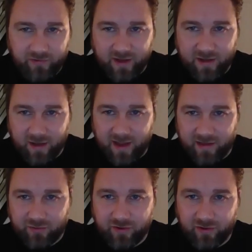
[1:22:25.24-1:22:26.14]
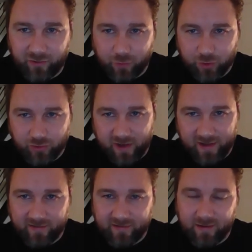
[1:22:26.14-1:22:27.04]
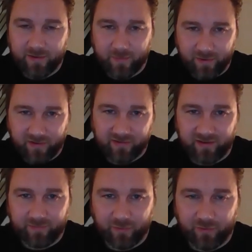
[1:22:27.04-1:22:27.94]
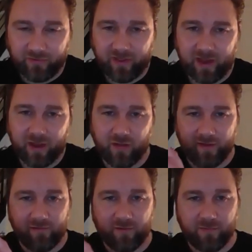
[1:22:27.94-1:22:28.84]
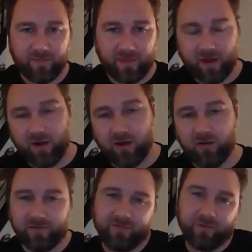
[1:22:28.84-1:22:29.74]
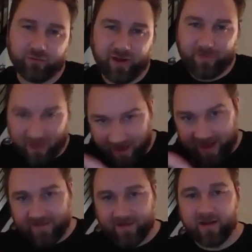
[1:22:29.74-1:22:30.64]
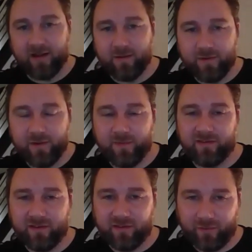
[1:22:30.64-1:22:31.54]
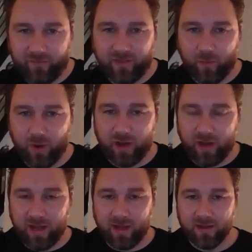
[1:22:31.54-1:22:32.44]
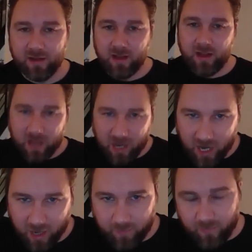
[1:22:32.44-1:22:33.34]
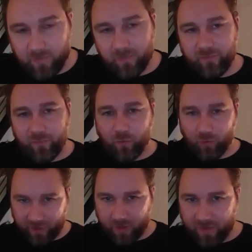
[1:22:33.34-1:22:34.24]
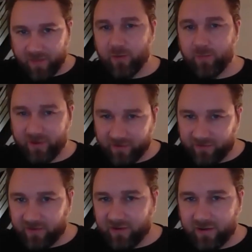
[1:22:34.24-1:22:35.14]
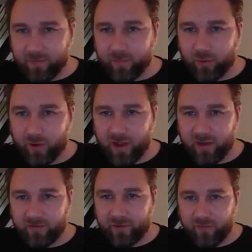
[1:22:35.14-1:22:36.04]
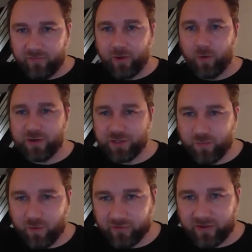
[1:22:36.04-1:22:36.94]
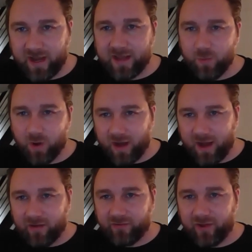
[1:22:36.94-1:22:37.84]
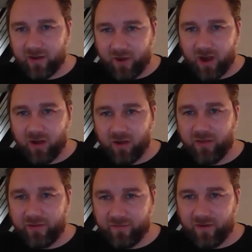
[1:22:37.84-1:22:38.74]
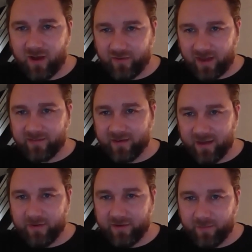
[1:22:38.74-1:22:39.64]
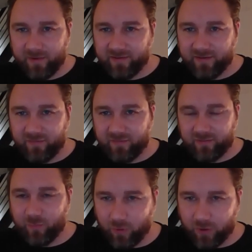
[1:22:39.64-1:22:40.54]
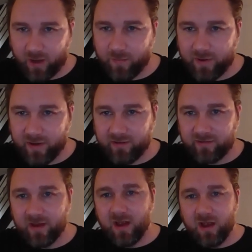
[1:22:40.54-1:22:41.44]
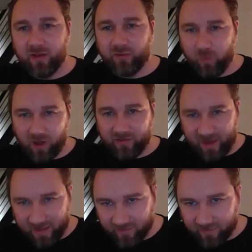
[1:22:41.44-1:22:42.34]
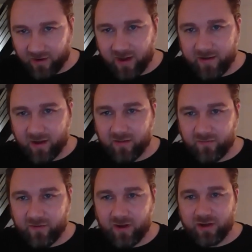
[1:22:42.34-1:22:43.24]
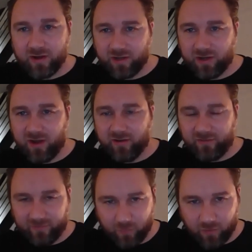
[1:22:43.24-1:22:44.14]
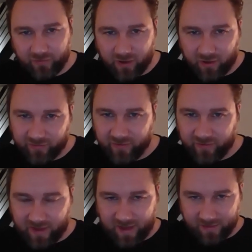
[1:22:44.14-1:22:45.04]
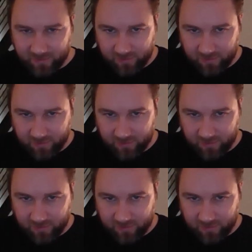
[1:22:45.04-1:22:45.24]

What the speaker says: say treat sole trader as a limited business because they are a sole trader, but they're acting like a limited business. So if they're working for the company, they could be considered an employer. So if the question was, can you work outside of IR35 as a limited business for smaller companies, as well as inside for larger clients, what's the answer to that?